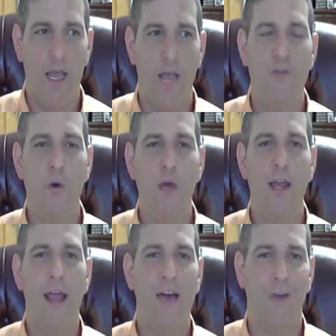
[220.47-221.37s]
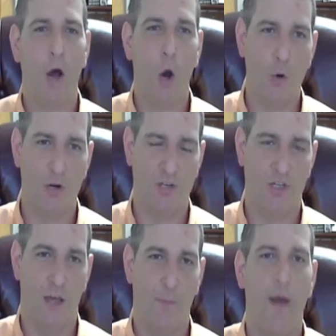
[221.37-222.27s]
If you could have
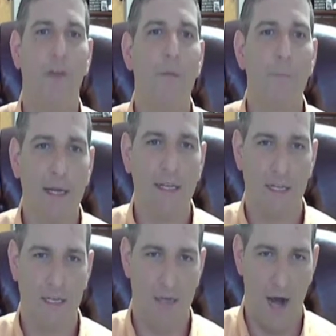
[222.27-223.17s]
ownership of $1 million,